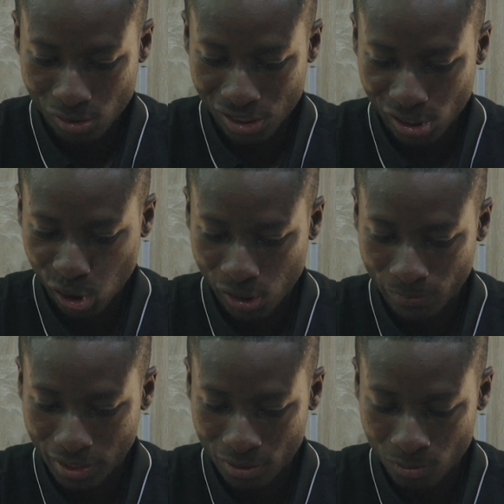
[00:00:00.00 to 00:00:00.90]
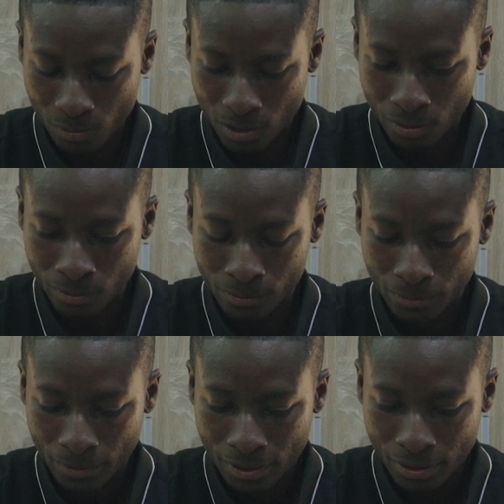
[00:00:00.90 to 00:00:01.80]
use a shift as well,
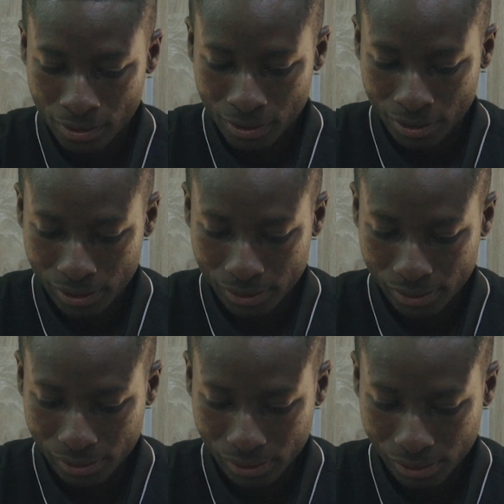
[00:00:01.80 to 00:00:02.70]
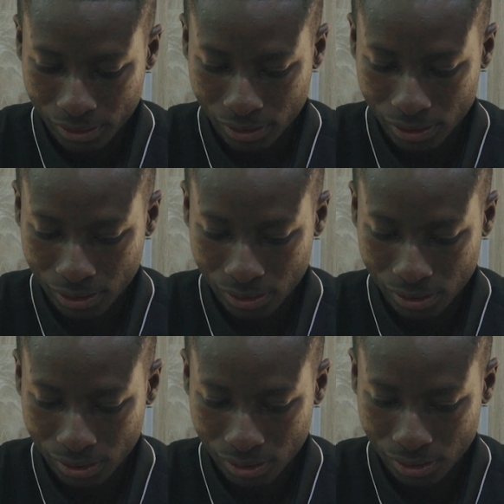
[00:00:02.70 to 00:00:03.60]
click on
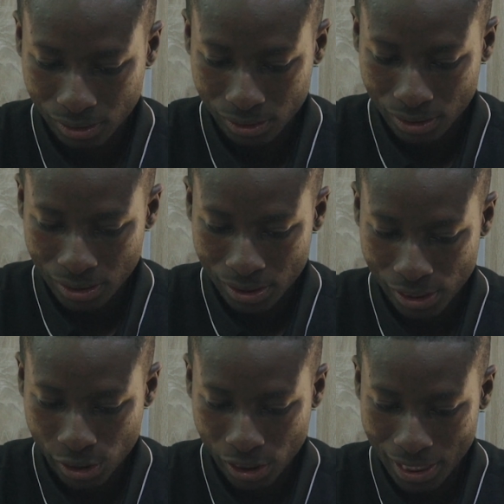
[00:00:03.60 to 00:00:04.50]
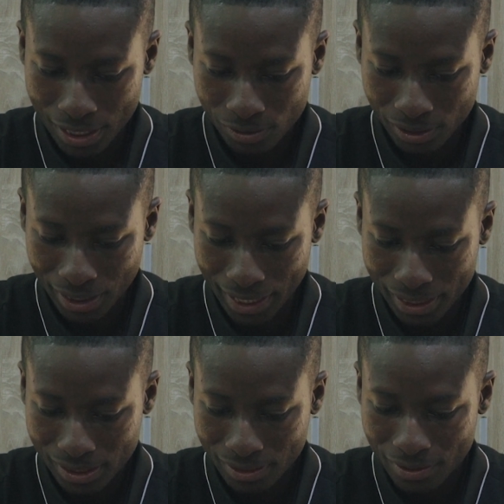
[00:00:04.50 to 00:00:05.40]
this, and change that to
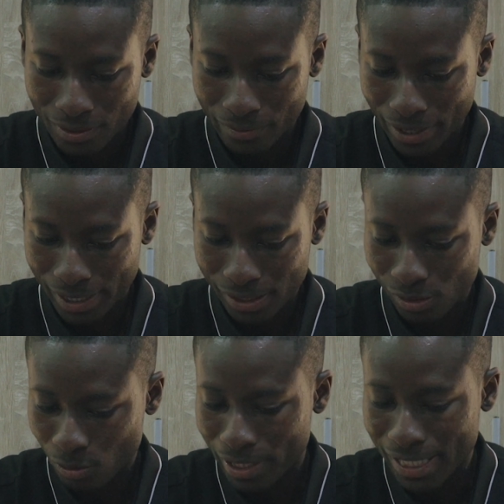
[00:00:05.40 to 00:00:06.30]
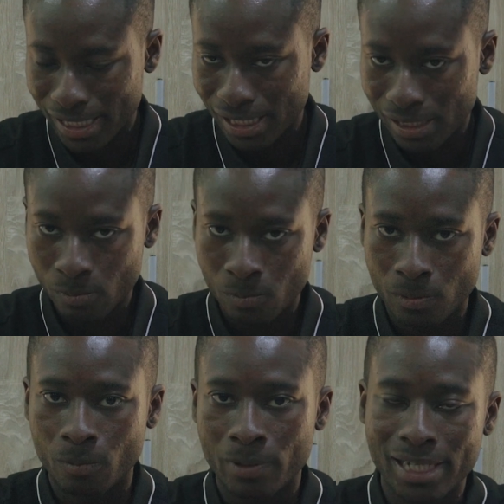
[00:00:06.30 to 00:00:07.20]
text. Right, so easily
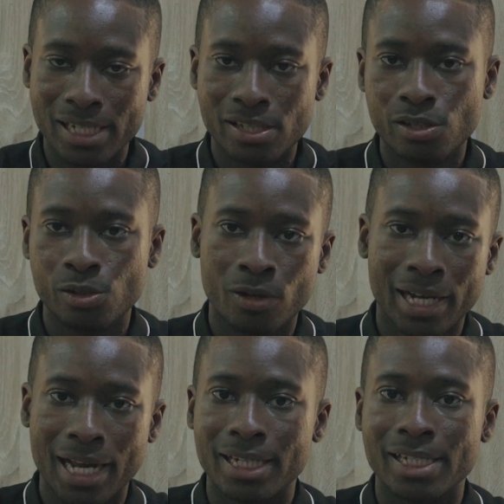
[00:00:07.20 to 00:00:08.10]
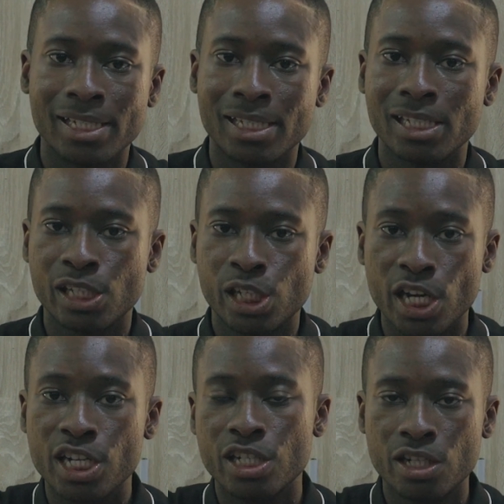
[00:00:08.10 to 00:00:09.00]
with this you can easily
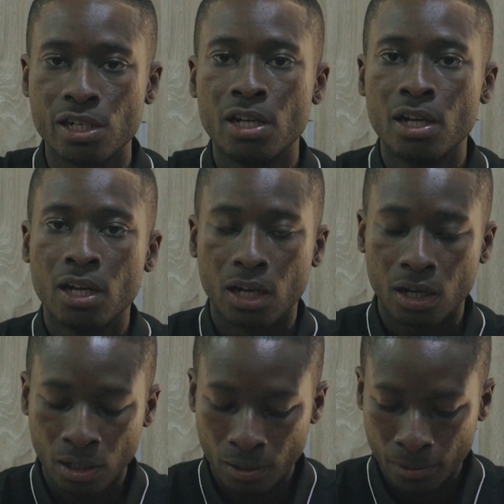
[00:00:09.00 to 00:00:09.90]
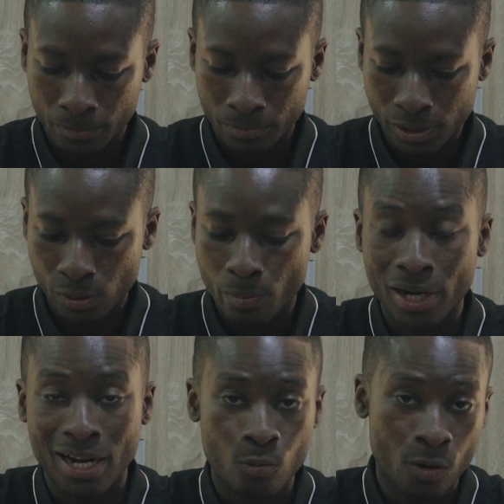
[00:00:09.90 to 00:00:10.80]
change,
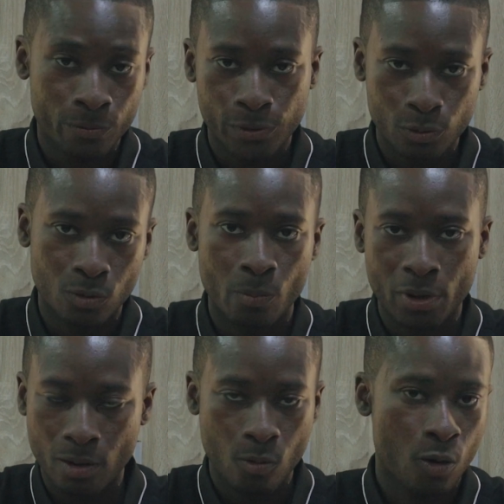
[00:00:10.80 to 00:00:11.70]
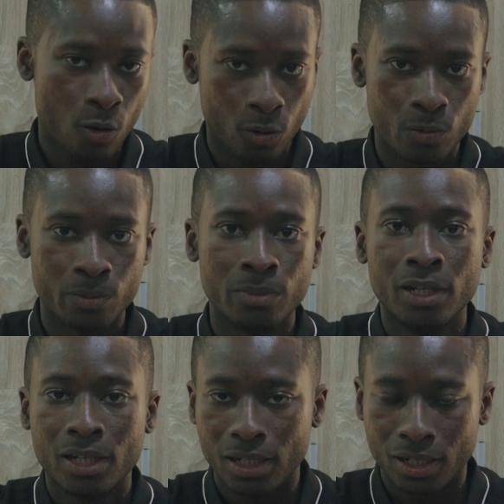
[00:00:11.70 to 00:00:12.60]
more than one field or more than one column,
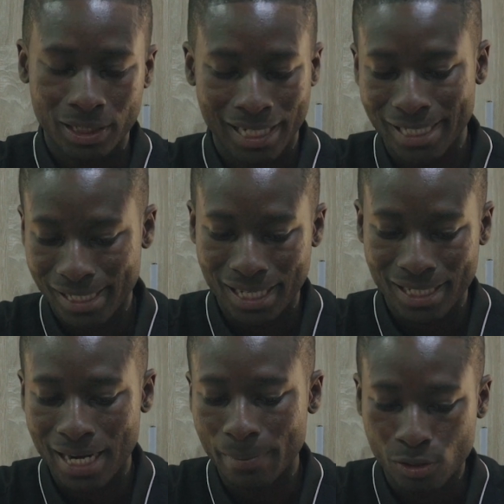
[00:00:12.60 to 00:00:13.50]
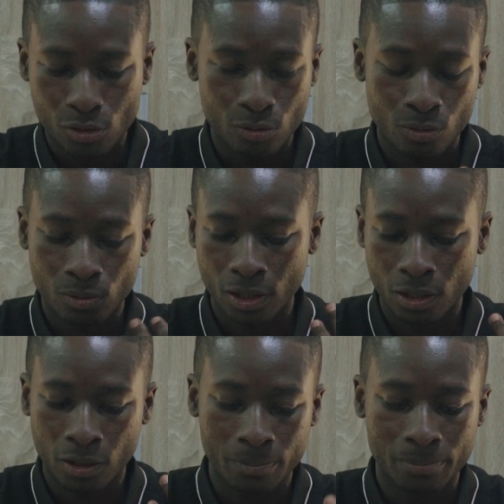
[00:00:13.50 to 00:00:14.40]
their data type
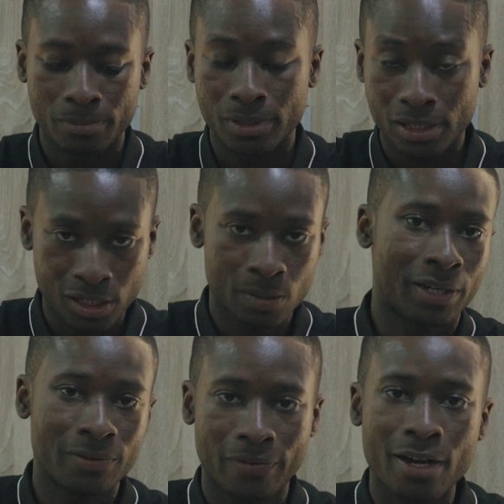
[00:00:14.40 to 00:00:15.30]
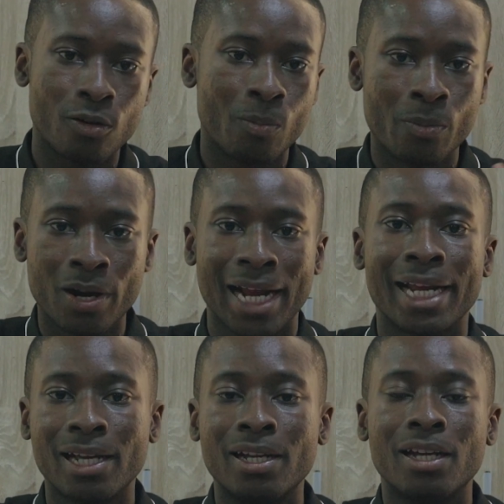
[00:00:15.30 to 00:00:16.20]
to the specified or more
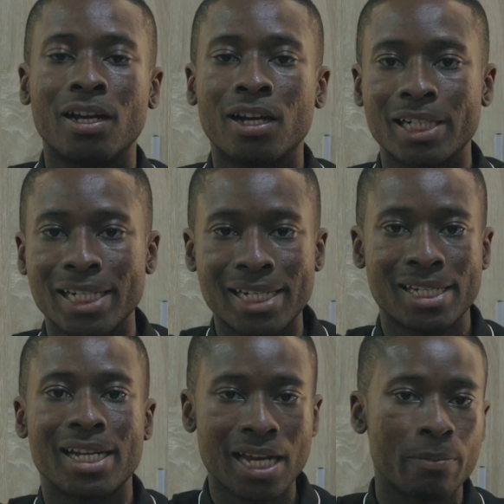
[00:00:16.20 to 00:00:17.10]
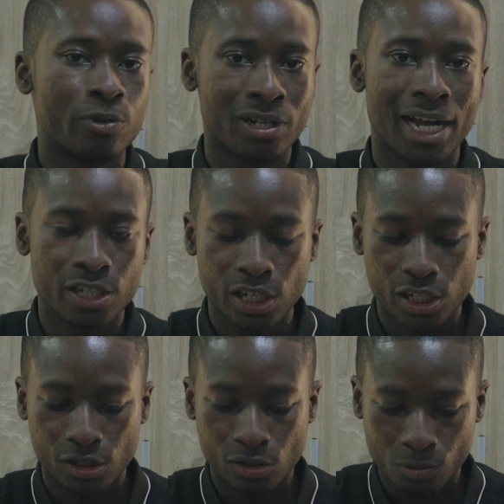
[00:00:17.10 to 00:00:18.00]
like the data type which you like
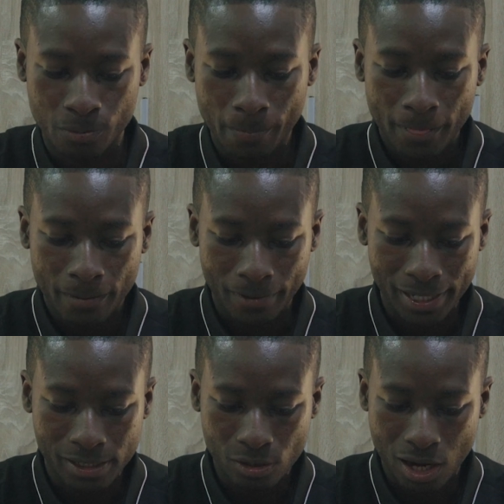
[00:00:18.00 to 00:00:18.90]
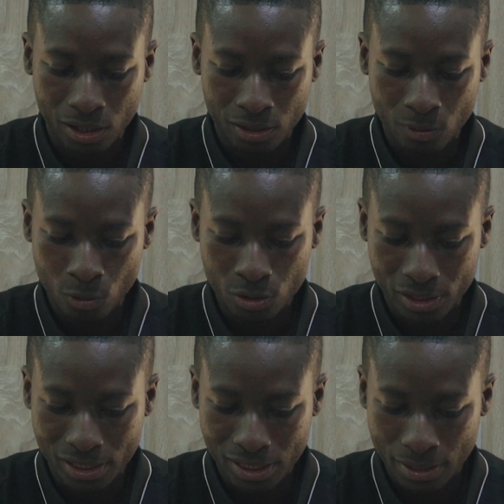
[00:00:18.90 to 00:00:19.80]
change it to, right? So I'll go
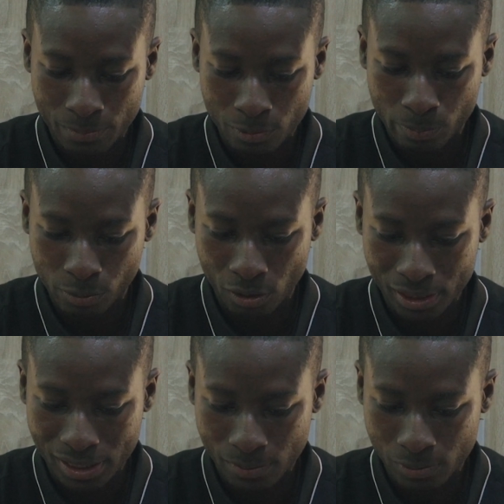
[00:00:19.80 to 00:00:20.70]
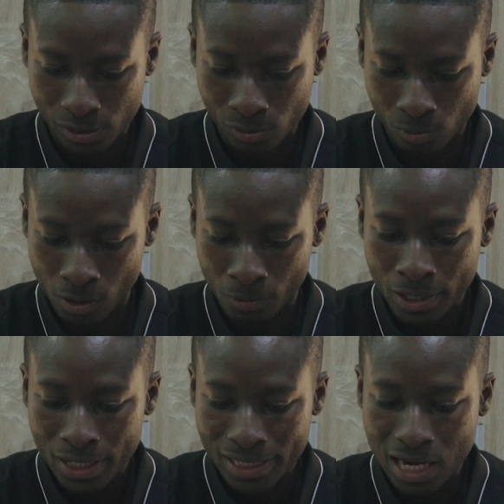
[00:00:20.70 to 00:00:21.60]
to table, product table as well.
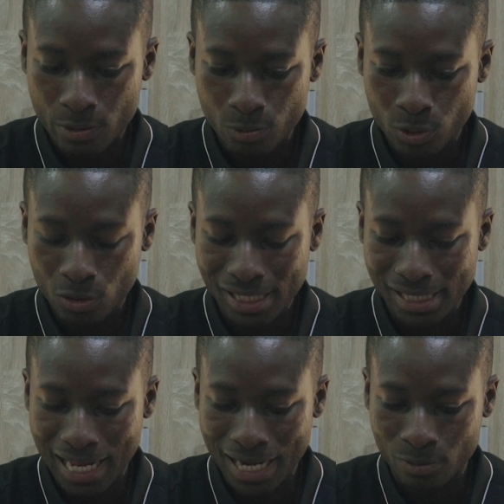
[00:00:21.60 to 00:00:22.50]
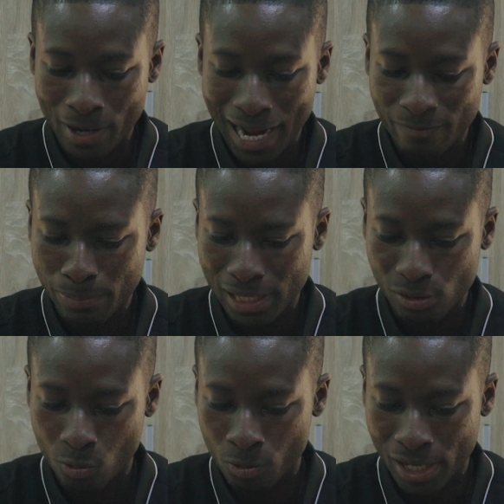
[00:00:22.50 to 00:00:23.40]
Now you'll notice that we have
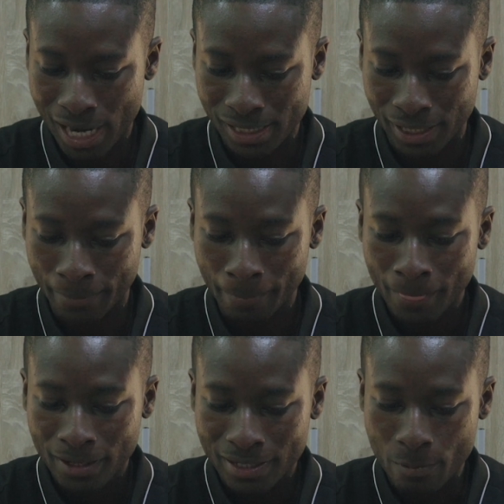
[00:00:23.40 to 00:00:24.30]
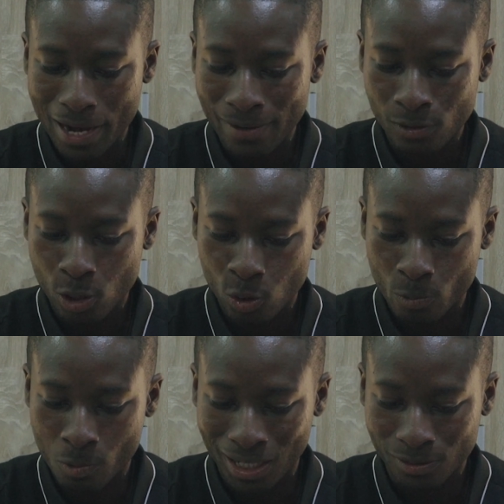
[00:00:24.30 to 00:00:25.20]
placeholders here. Now we have
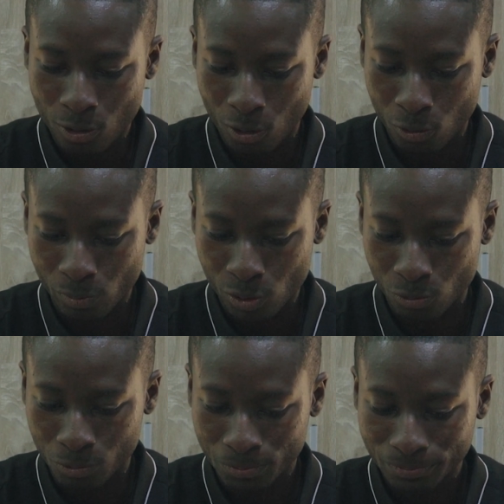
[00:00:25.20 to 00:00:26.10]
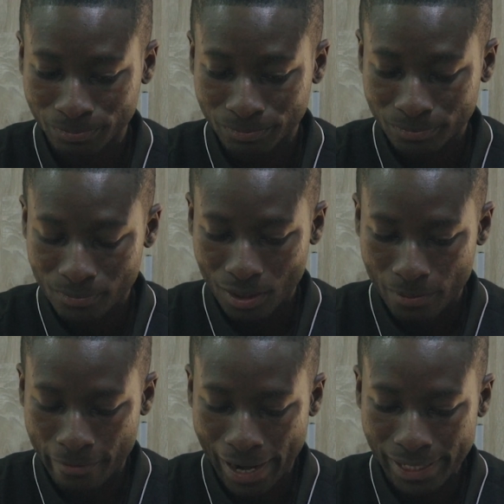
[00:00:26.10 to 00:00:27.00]
column 1, column 2,
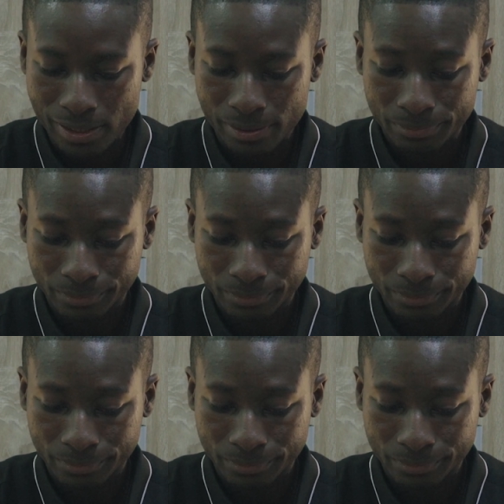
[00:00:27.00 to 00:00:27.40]
right?